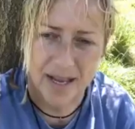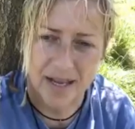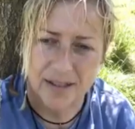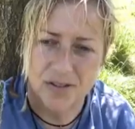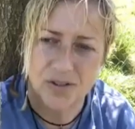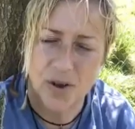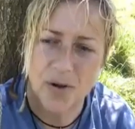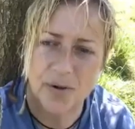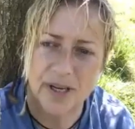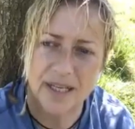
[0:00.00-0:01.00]
It's
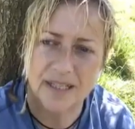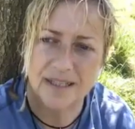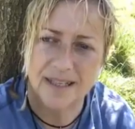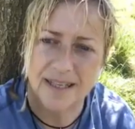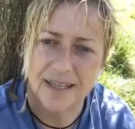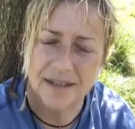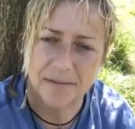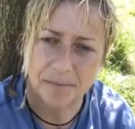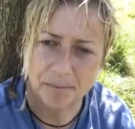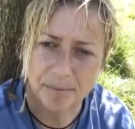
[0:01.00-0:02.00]
so easy
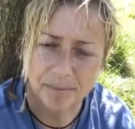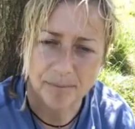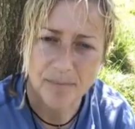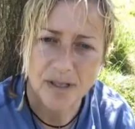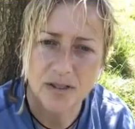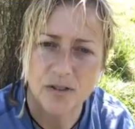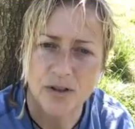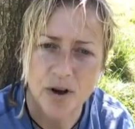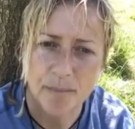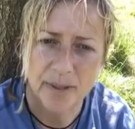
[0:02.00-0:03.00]
to
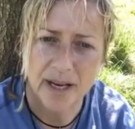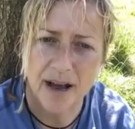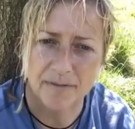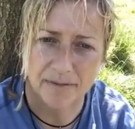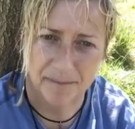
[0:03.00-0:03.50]
not be love.